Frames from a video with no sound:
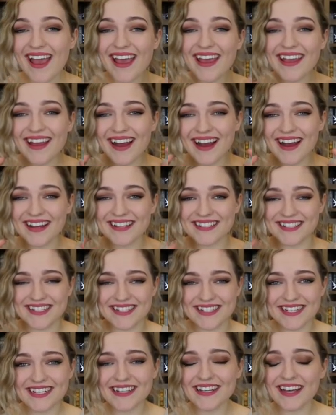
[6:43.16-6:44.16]
Hey guys, it's
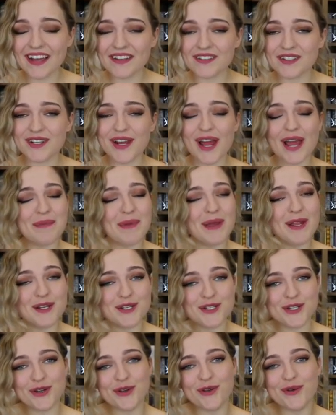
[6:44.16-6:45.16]
Tilly and today I'm here to
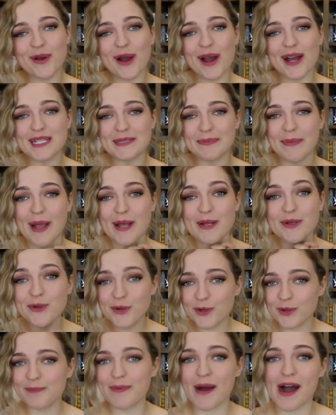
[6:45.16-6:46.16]
show you guys my
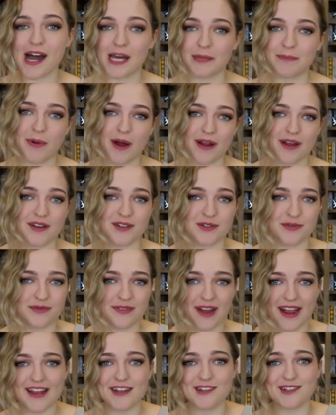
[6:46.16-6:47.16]
new bath product
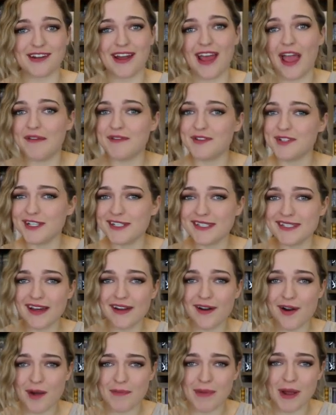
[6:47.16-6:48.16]
range that I have just
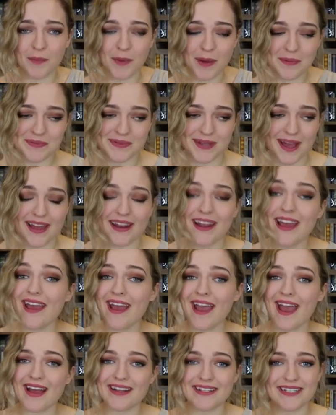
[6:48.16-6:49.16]
started on my website
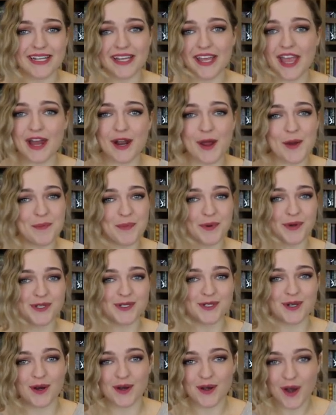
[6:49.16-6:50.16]
at
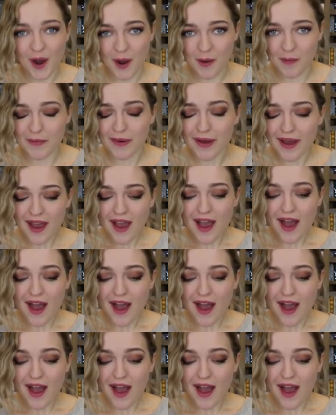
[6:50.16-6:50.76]
tillyandherbooks.com.